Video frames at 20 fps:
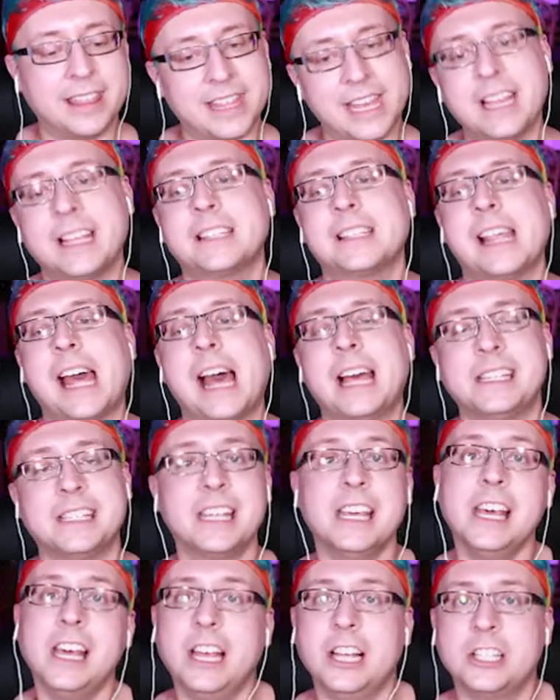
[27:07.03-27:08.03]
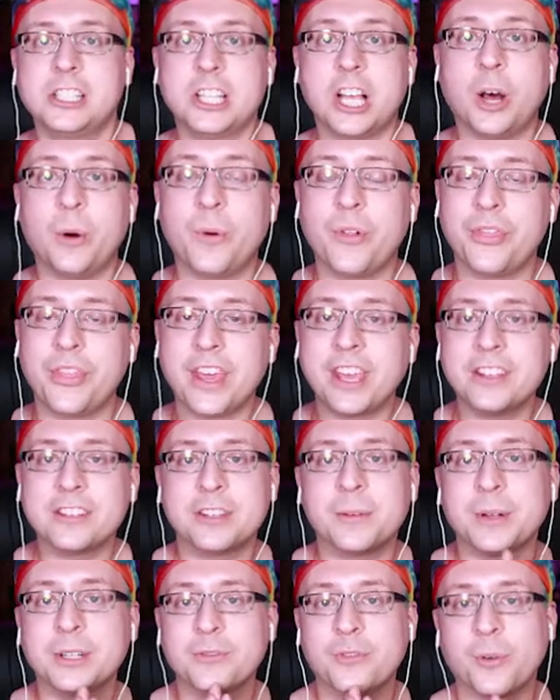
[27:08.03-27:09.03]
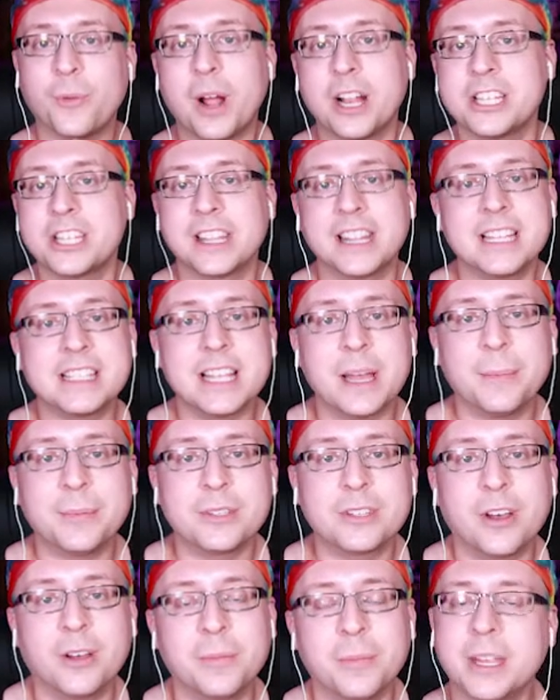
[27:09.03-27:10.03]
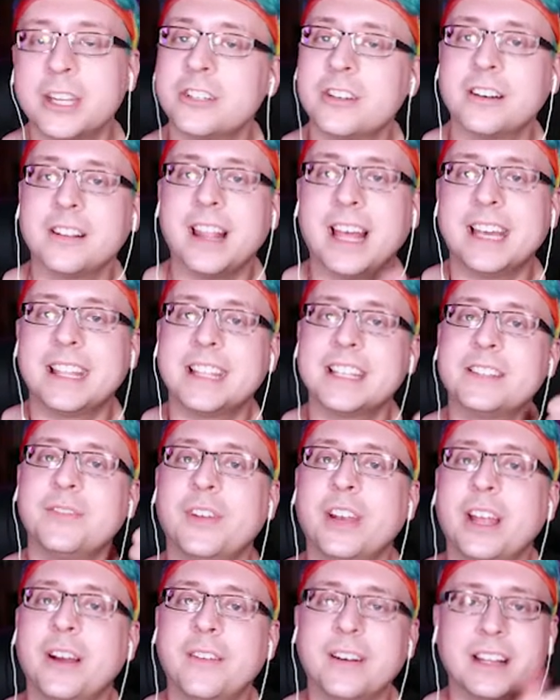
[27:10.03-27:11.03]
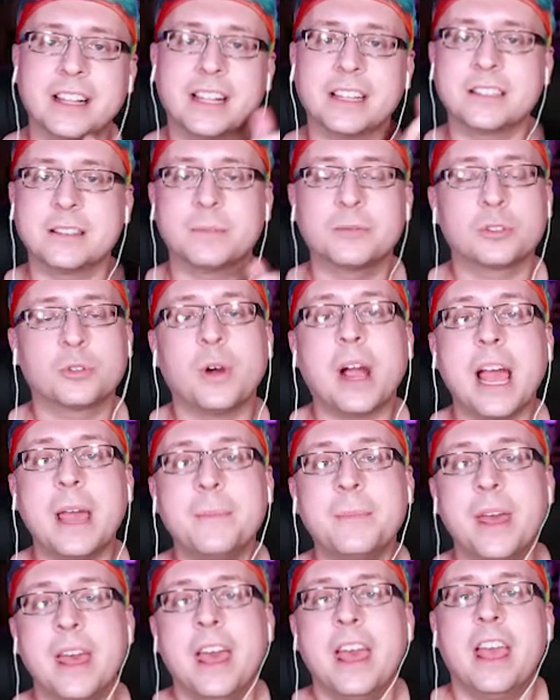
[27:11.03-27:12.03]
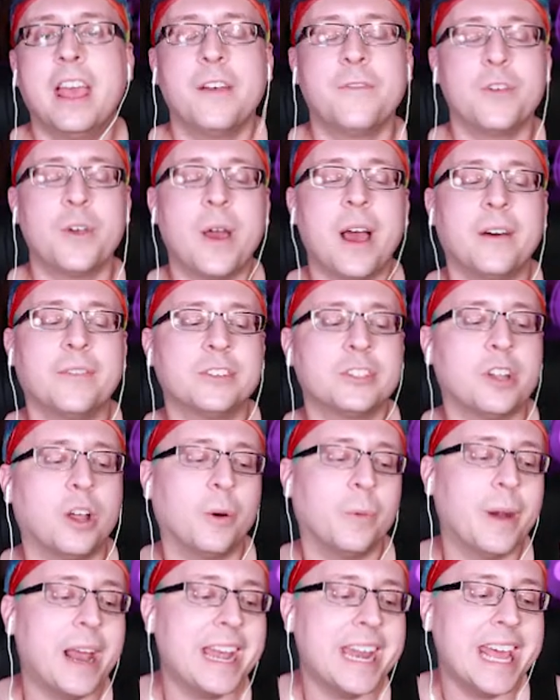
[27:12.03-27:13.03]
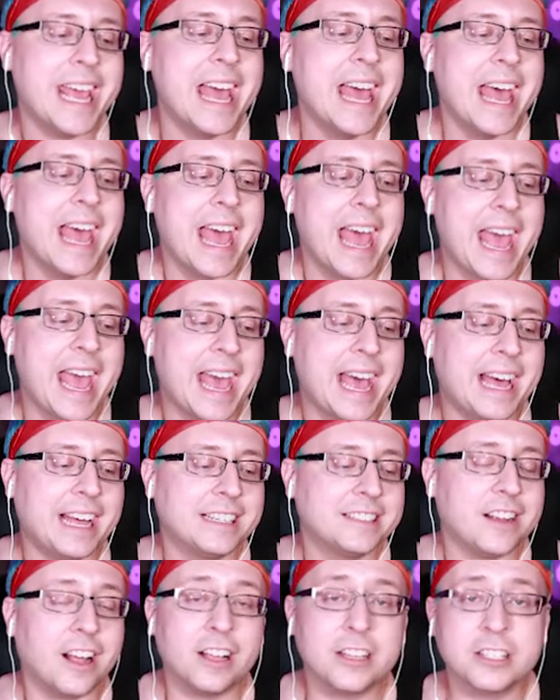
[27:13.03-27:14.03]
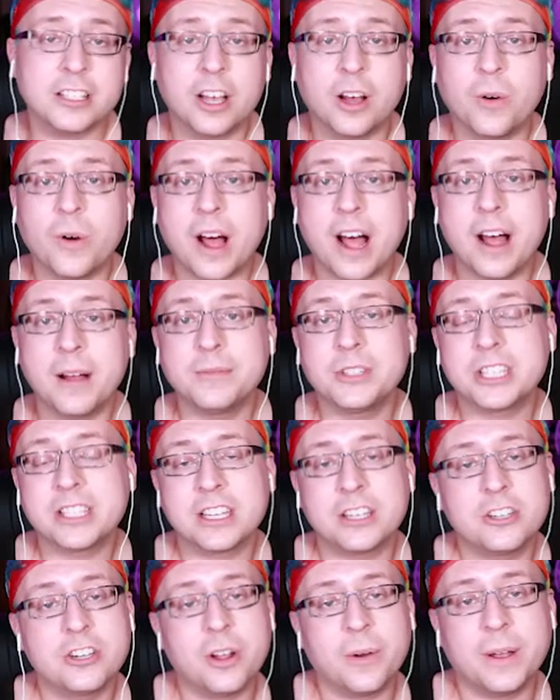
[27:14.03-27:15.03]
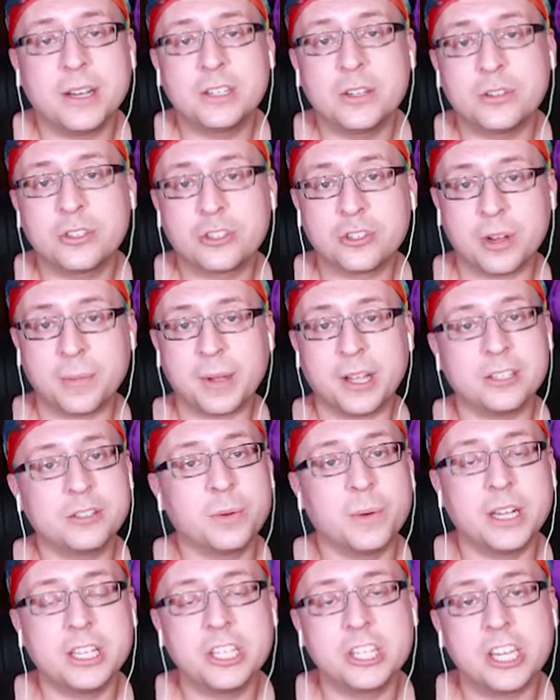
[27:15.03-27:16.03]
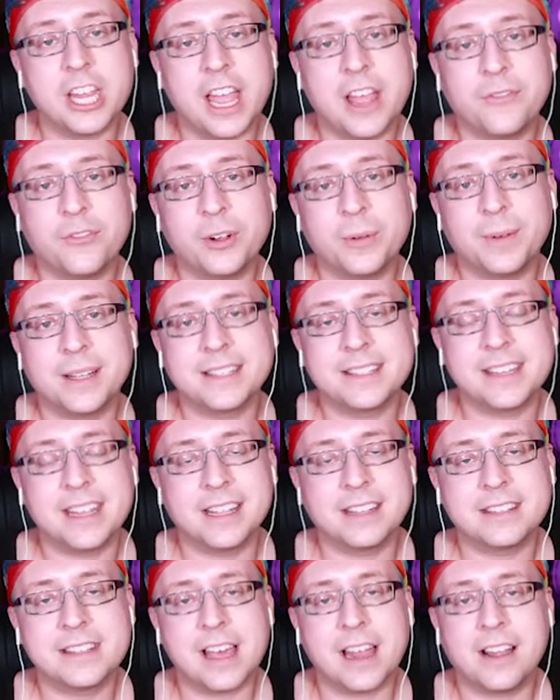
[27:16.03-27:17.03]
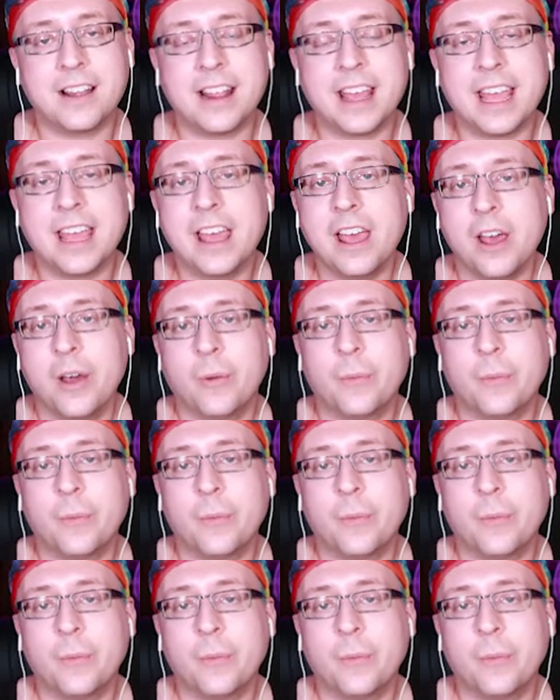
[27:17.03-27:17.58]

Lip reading: thinks that. So thank you so much for watching this episode. Make sure to like this video and click subscribe if you haven't already. And also, just let you know, I do stream on Twitch every Wednesday and Saturday.